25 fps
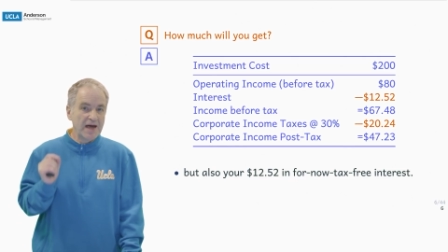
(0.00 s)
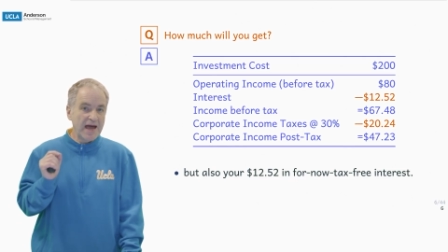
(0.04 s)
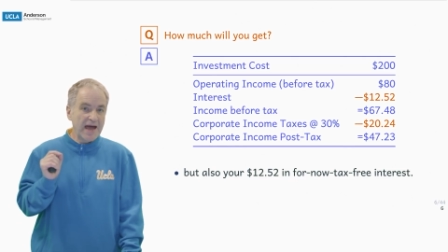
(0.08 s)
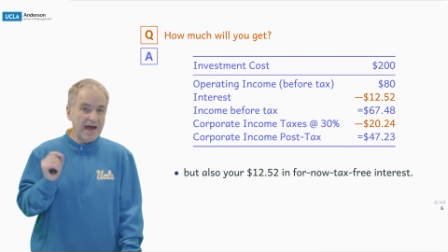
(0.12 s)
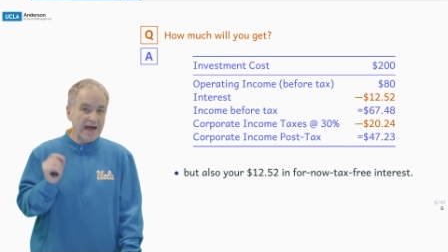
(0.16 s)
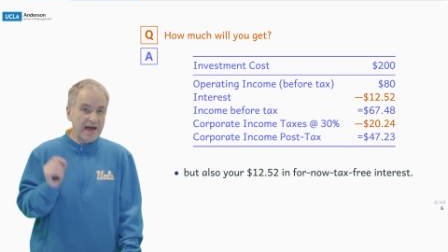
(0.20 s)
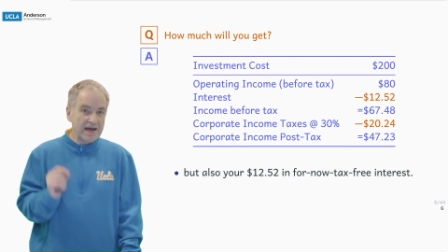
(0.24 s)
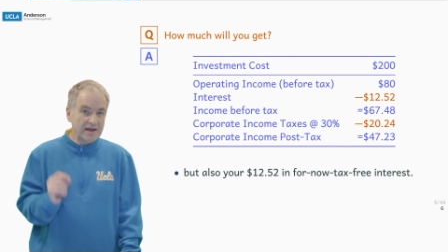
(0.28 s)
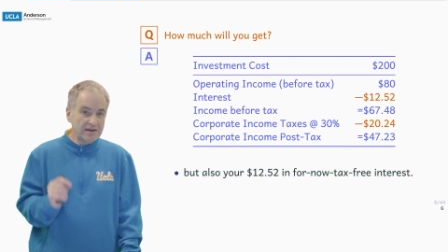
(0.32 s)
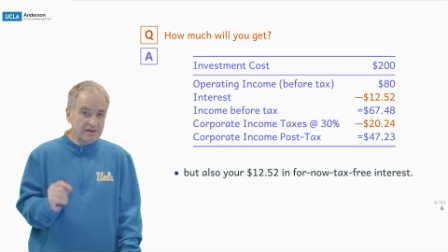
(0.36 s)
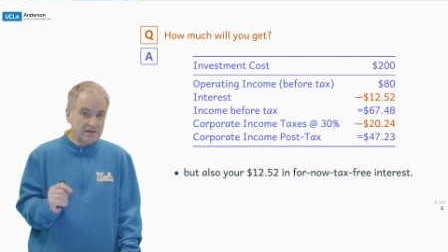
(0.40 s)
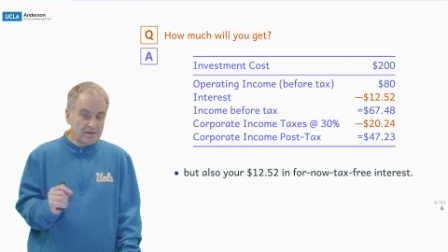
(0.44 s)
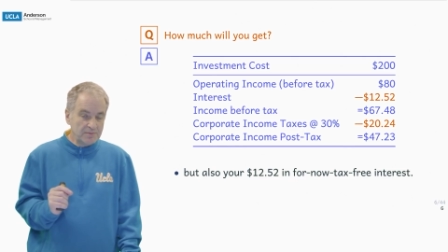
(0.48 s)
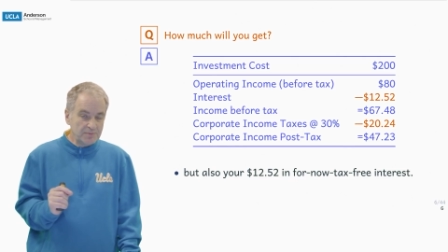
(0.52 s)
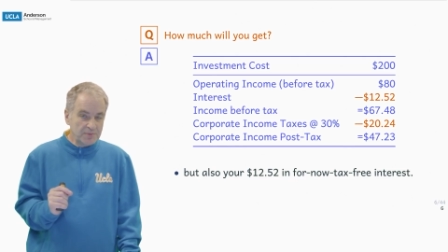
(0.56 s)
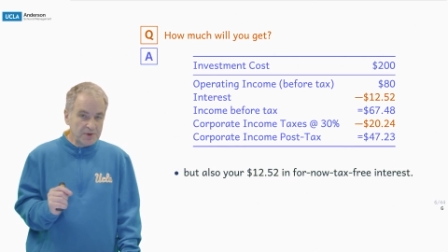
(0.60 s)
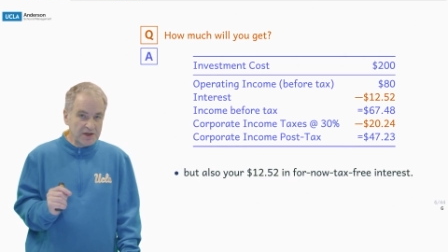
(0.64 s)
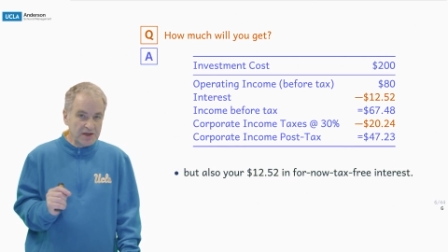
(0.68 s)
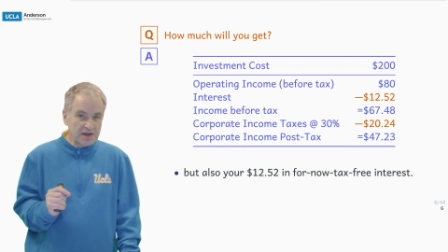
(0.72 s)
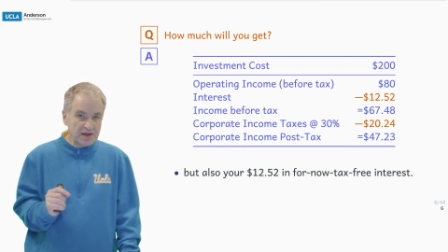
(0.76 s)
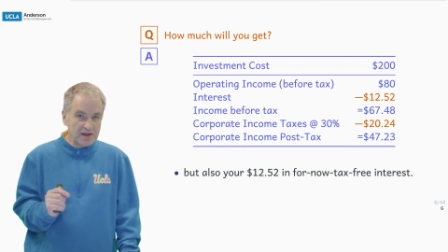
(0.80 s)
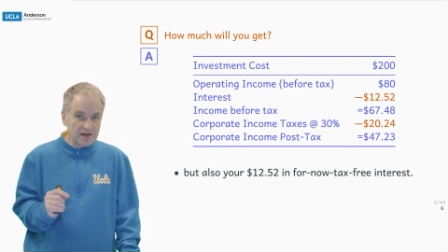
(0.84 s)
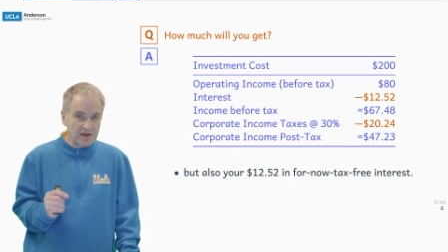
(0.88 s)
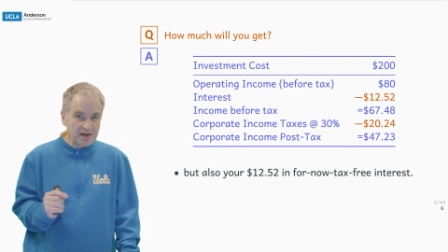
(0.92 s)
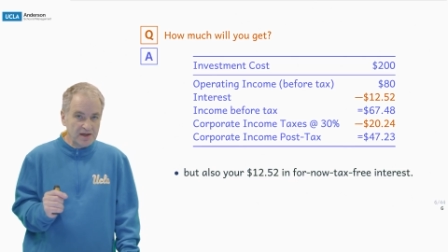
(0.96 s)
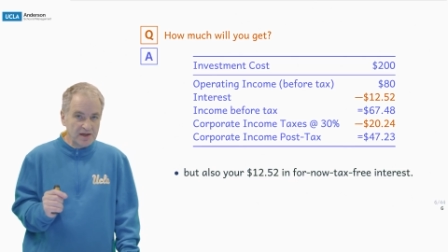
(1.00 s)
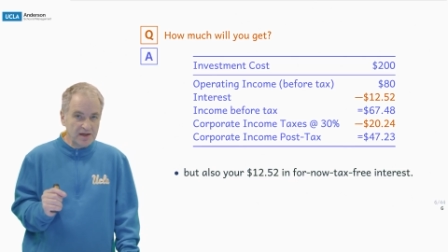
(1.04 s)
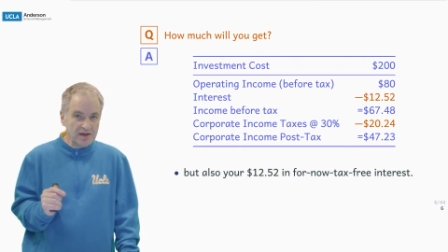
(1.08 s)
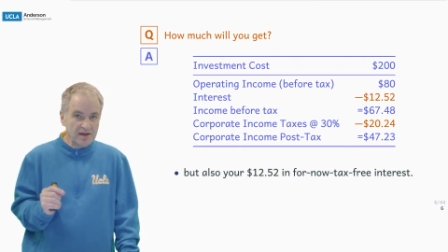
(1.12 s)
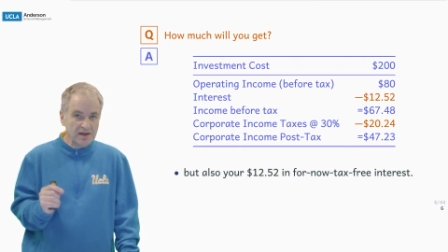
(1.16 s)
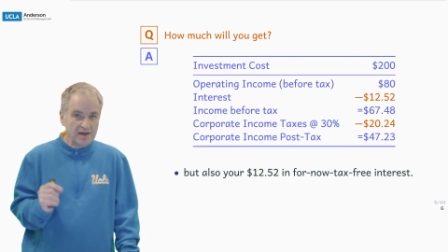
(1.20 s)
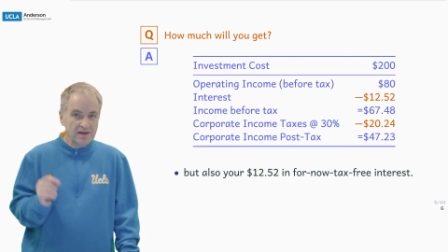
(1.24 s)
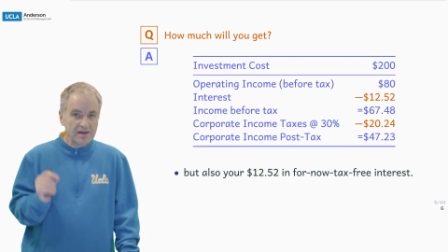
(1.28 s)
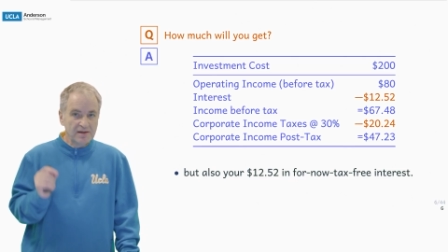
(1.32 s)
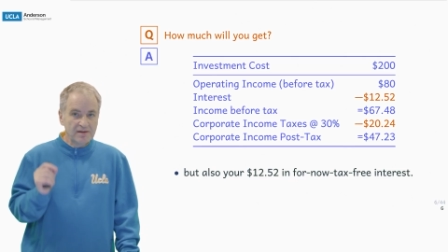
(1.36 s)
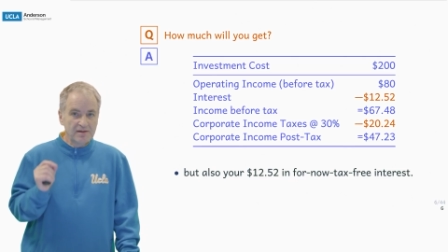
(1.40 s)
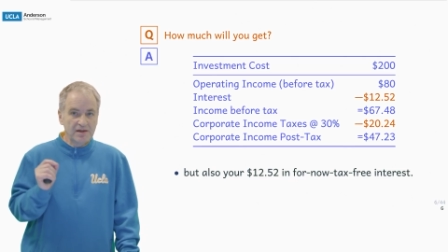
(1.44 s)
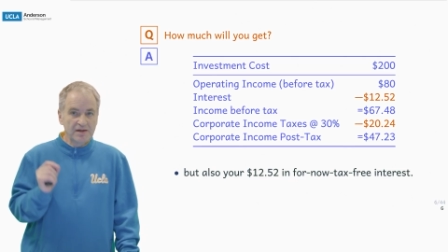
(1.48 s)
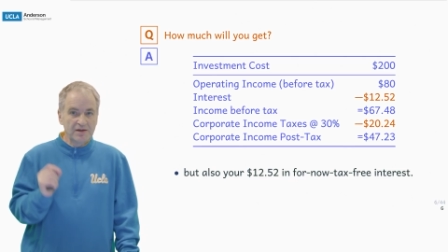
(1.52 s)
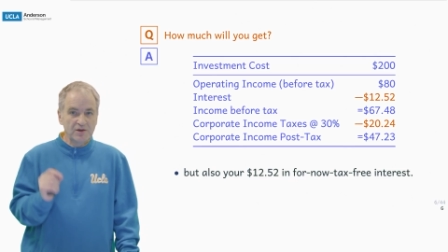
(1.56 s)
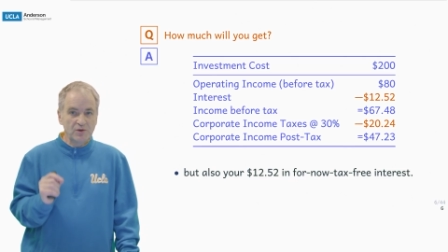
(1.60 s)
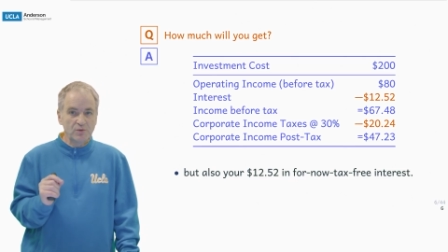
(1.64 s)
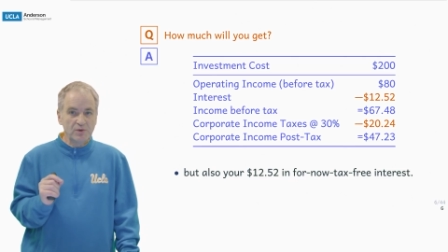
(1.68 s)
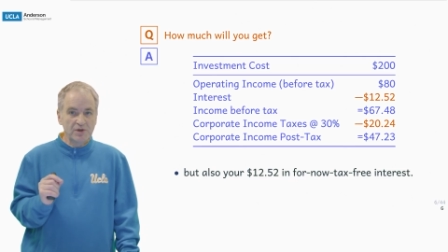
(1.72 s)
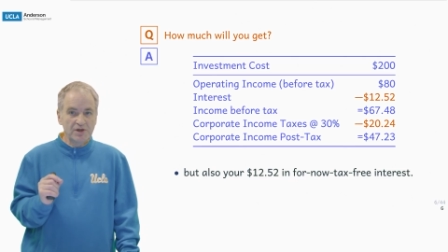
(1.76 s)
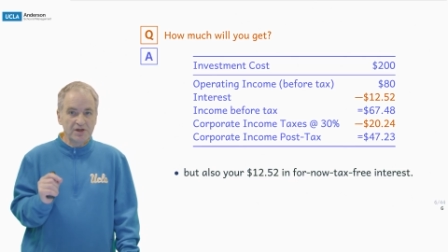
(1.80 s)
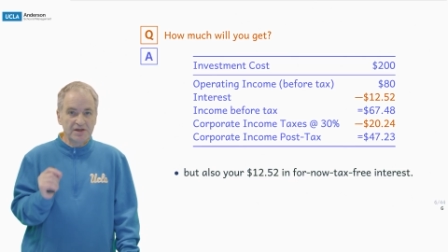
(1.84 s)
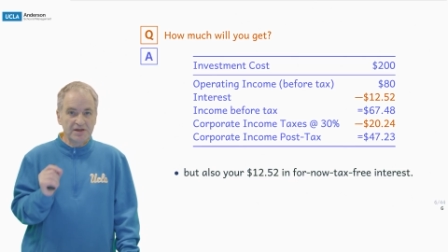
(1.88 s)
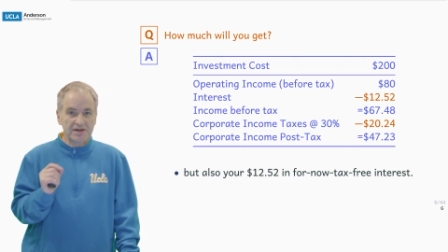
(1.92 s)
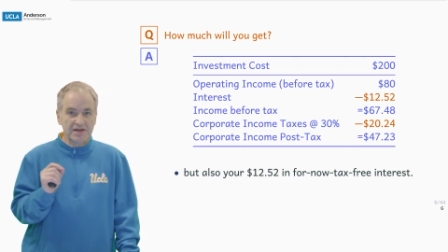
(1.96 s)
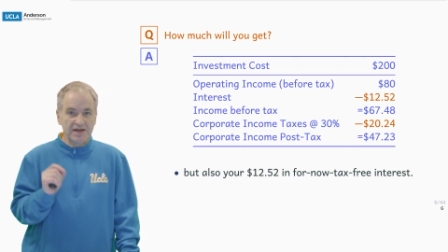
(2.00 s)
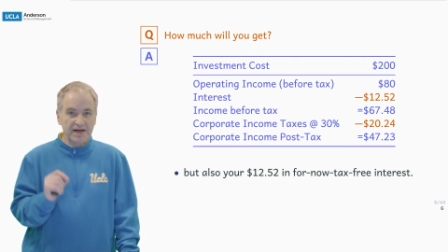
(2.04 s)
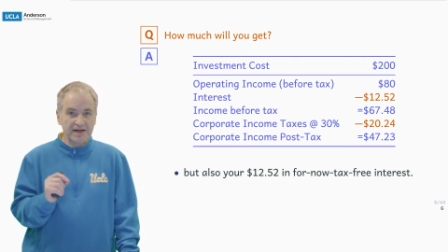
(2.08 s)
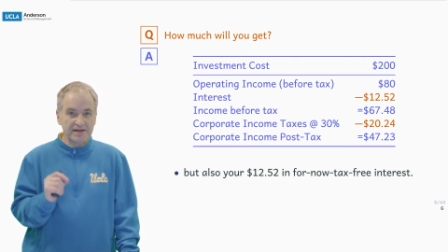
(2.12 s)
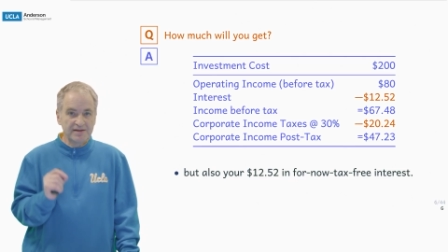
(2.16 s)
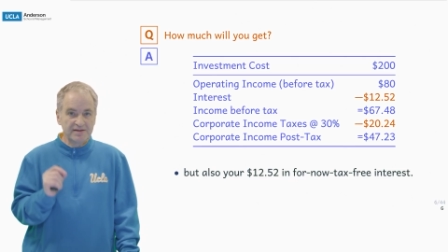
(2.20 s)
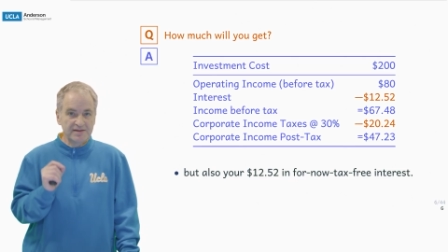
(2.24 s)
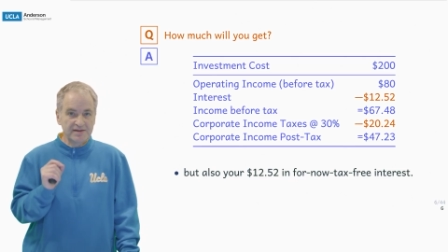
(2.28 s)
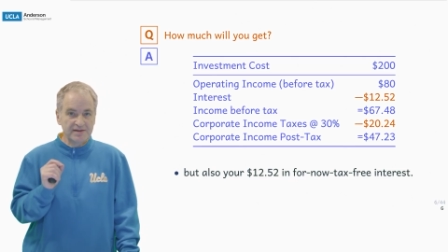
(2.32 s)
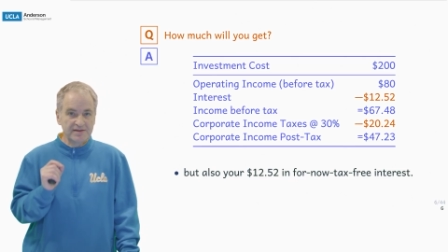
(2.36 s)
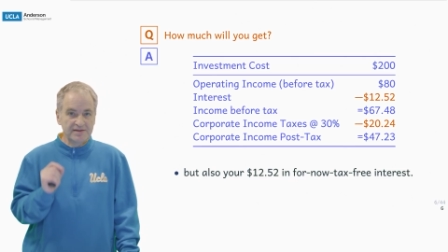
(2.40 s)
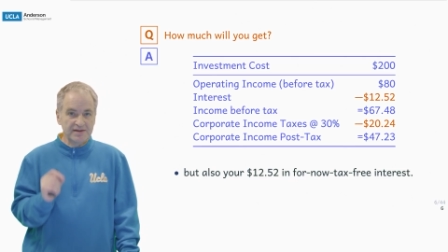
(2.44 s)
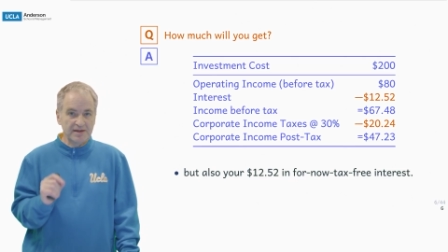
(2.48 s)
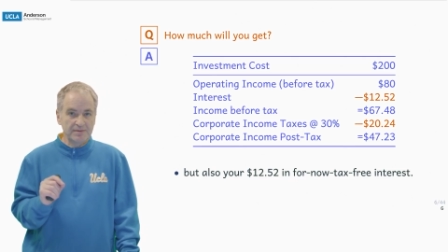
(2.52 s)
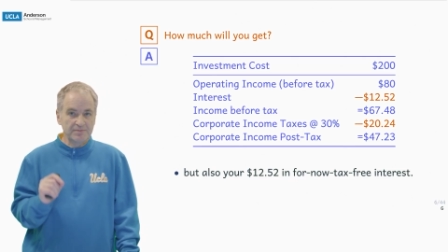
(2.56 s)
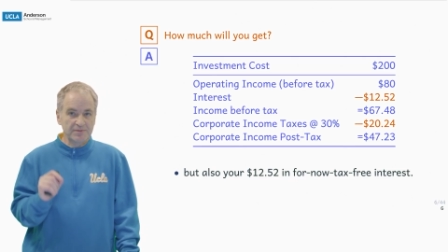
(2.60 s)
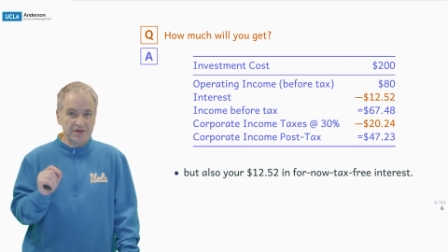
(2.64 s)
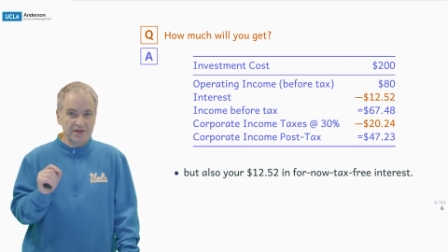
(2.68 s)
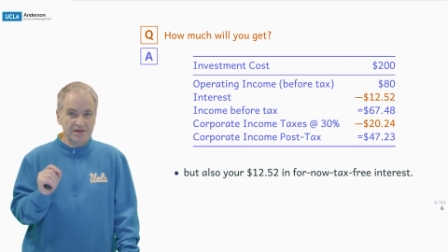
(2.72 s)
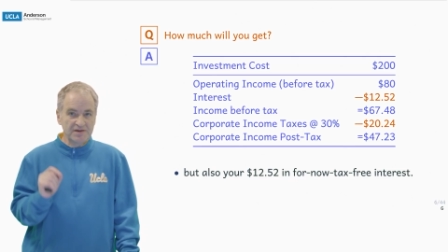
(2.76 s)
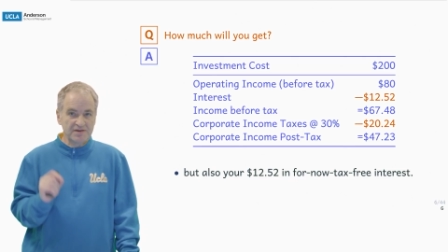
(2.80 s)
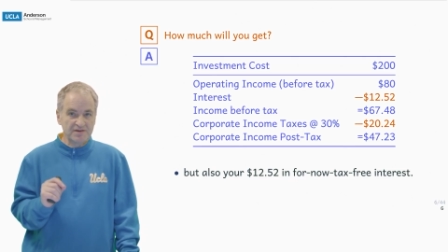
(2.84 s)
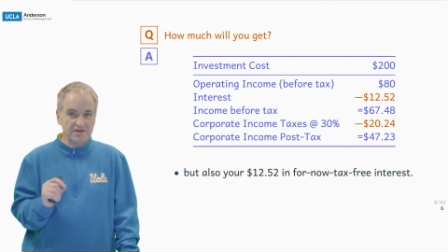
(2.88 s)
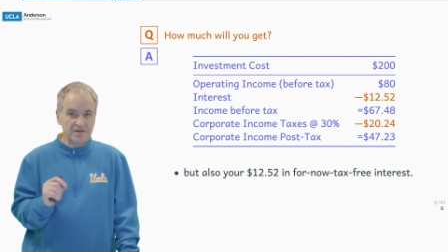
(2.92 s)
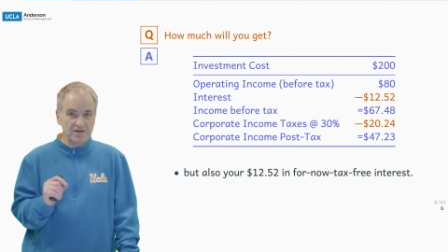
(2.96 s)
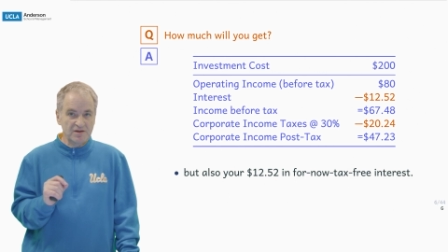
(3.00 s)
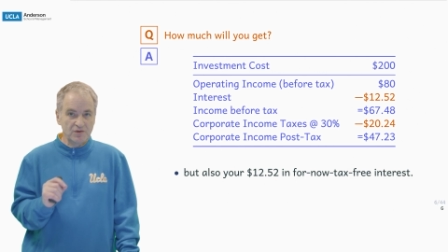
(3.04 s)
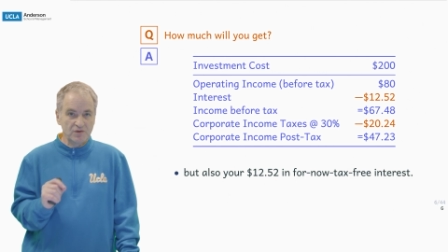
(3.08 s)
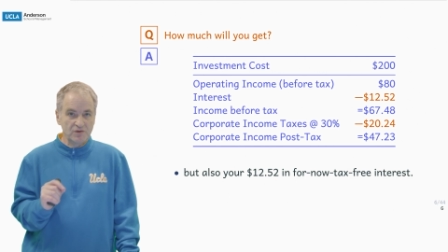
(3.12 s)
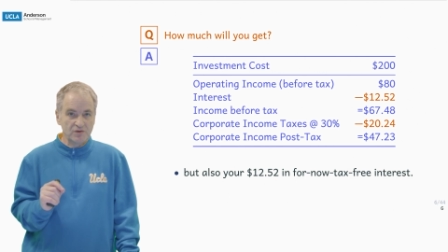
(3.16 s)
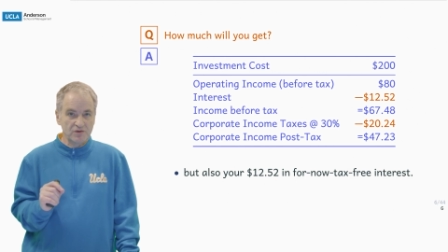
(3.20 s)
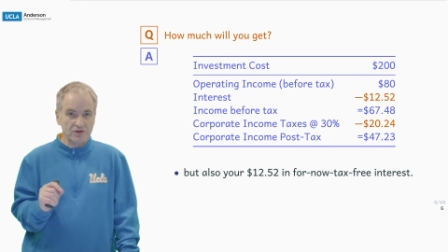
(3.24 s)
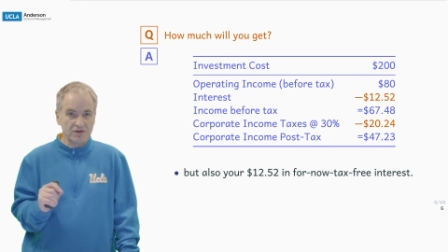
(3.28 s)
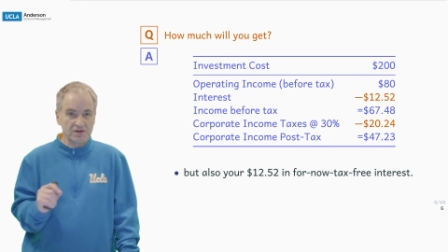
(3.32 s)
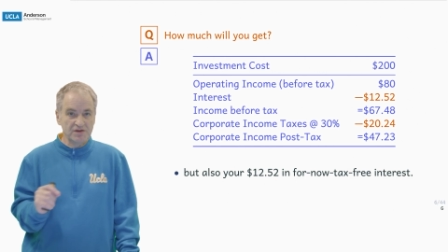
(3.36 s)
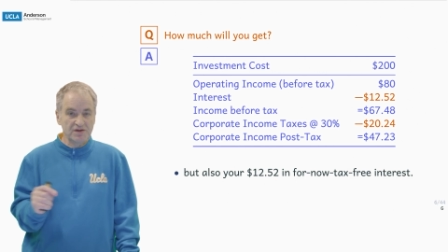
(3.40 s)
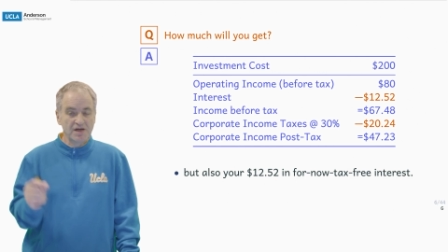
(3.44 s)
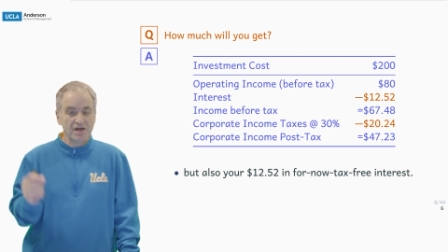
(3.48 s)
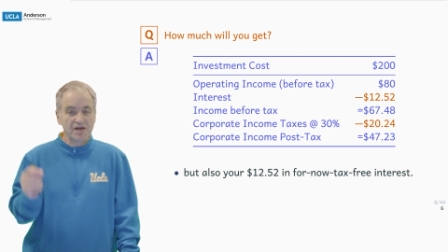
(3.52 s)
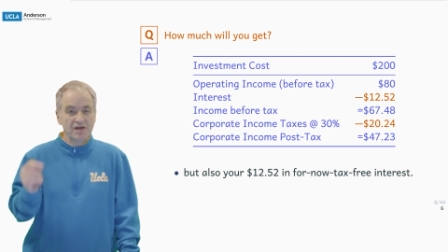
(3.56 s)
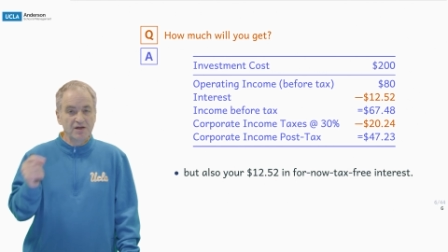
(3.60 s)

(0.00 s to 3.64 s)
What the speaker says: at the beginning that you were a tax-exempt institution.